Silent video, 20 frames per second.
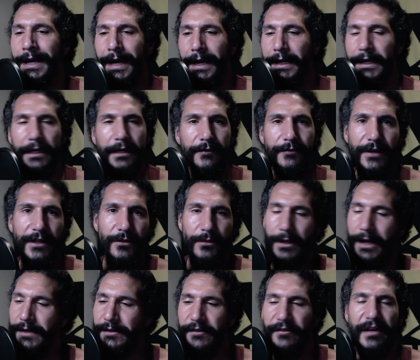and getting into fights with
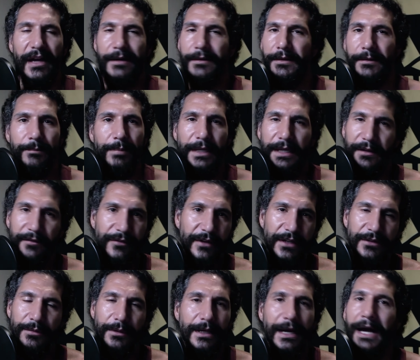guys. I've gotten in plenty of
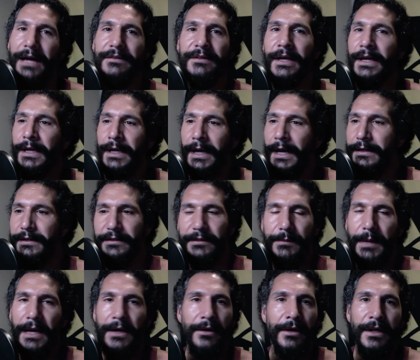fights with guys. It doesn't
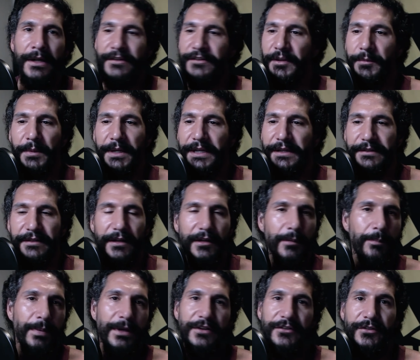matter. Someone can
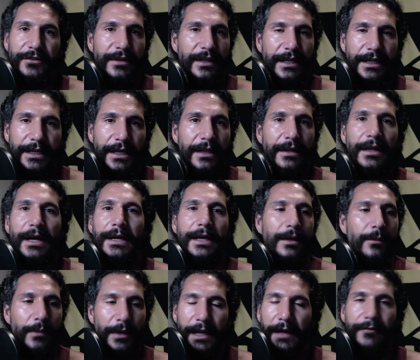sucker punch you, they can get
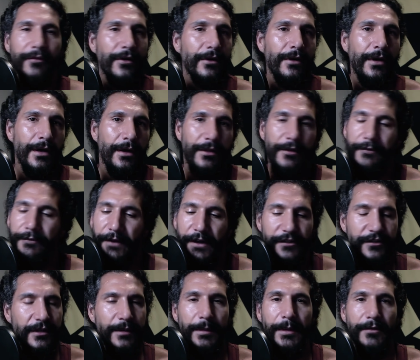lucky, whatever. Their
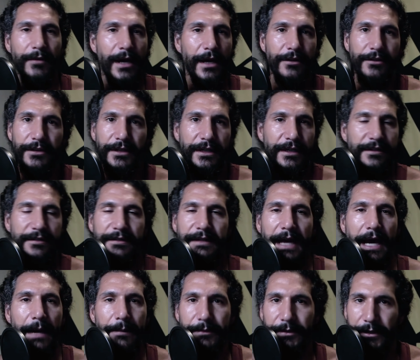friends could be around, you could get
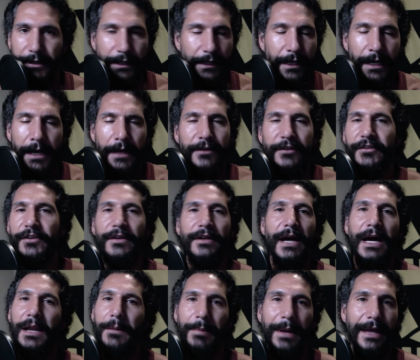stabbed, you can. There's a
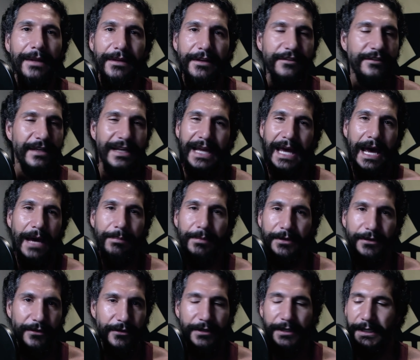lot of bad things that could
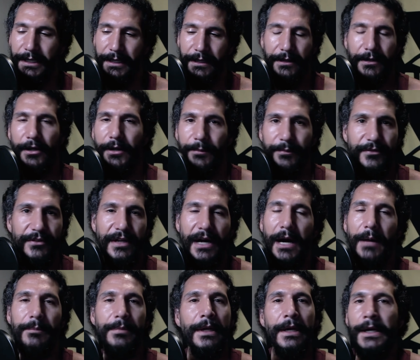happen. You could get curb
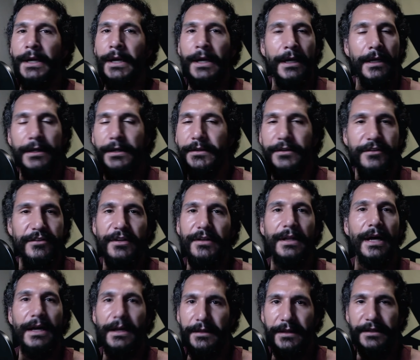stomped. There's a
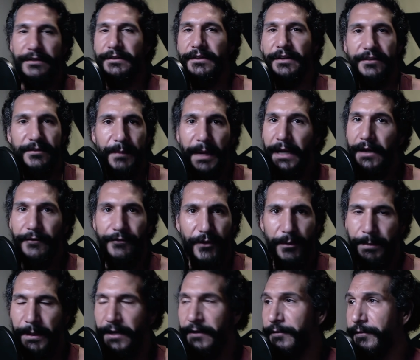lot of things. It doesn't matter if you're
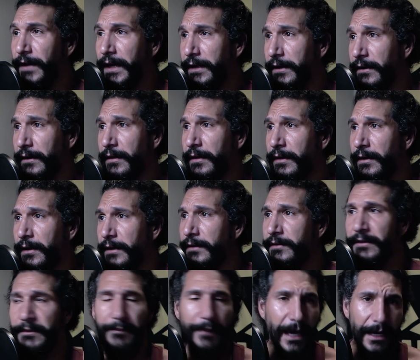a better fighter. It
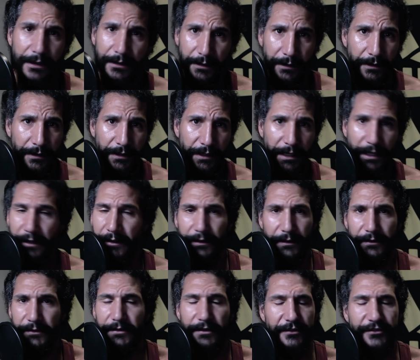doesn't matter it,
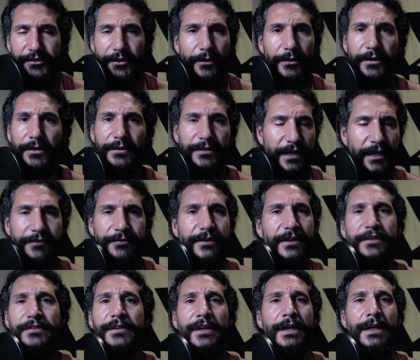eh, to show your
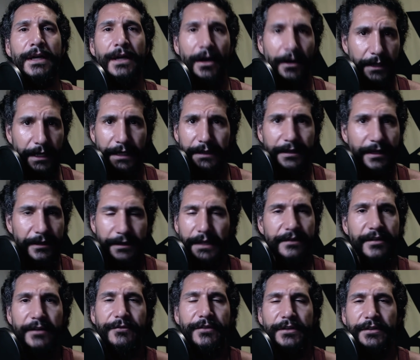toughness. Okay, that,
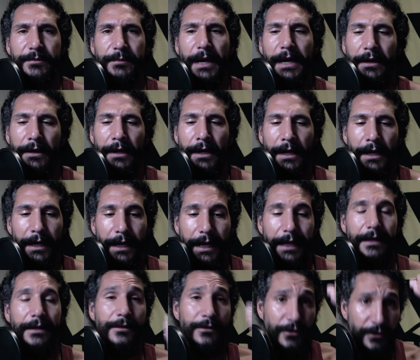that stuff doesn't matter.
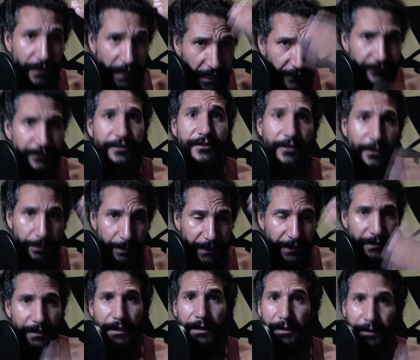It, you have to still
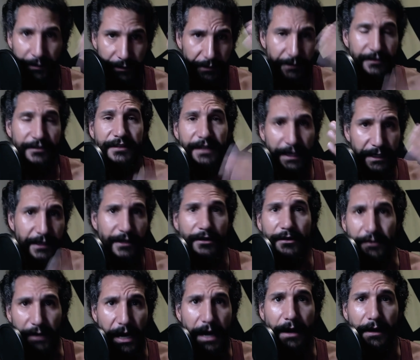be standing
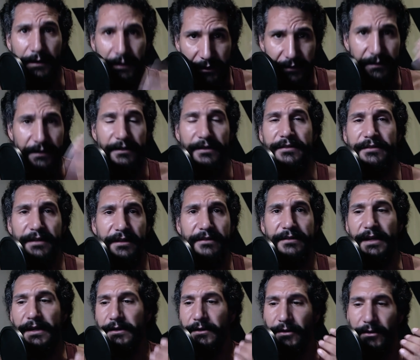your ground in, in the
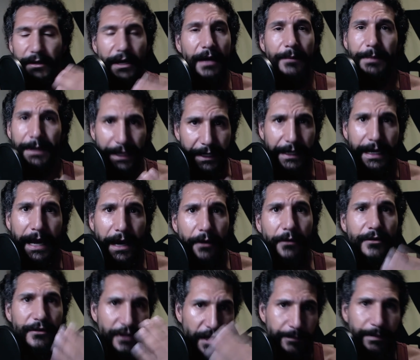sense that you're not being a
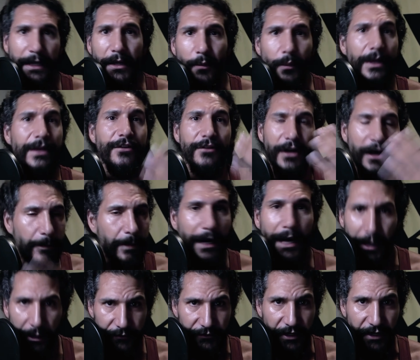coward, you're not being weak, you're not
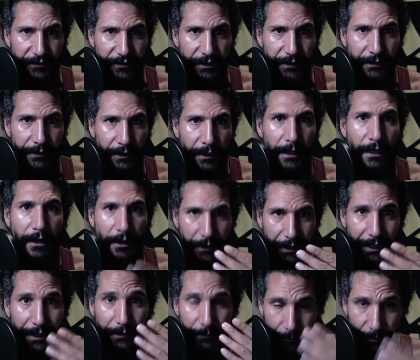apologizing.
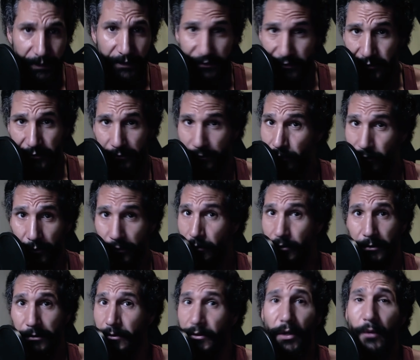Okay, because
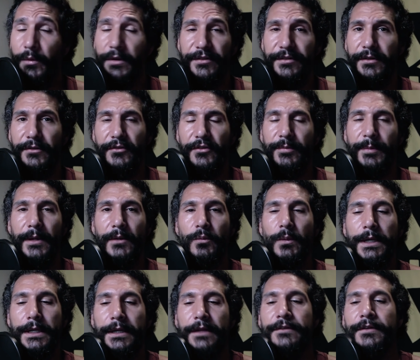no one is going to respect
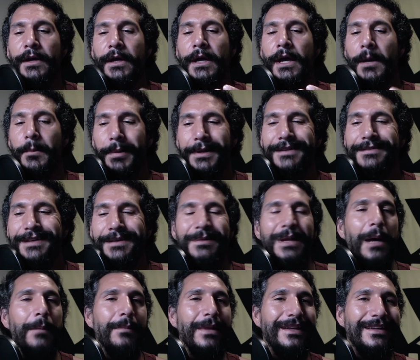weakness. But at the same
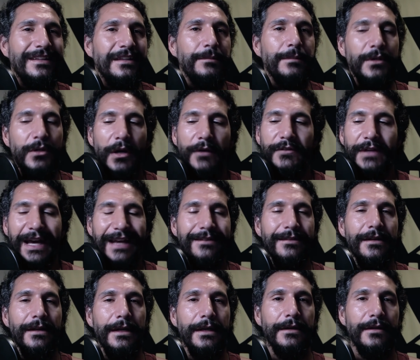time, it doesn't mean you have to
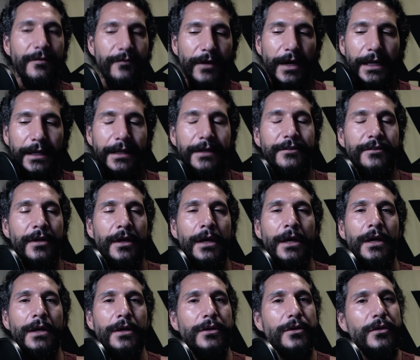escalate it to violence.
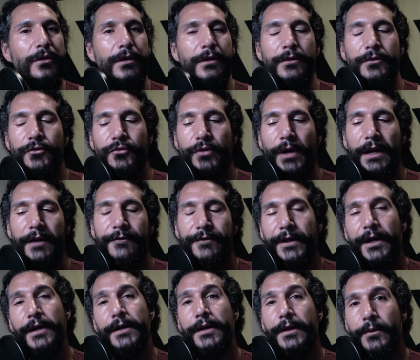You can try to
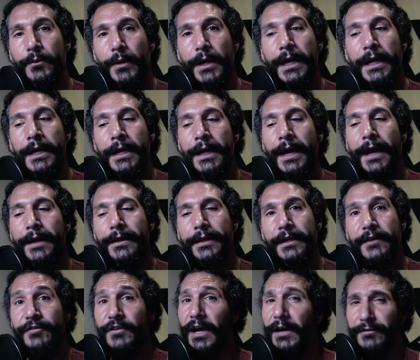figure out another way. And
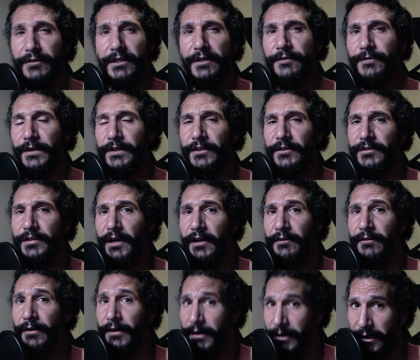then if you have to defend
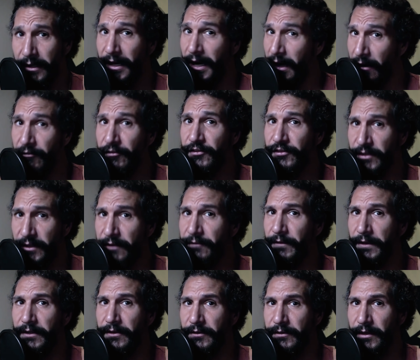yourself, obviously
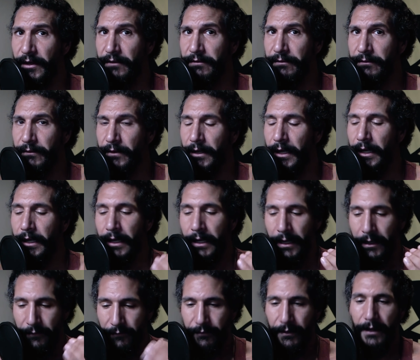defend yourself. Okay.
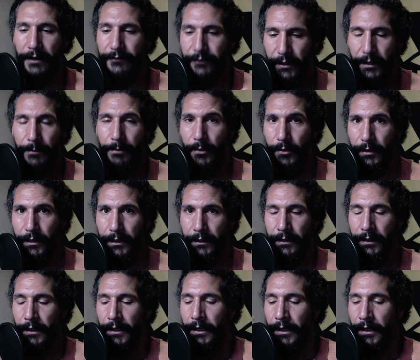Very, very important.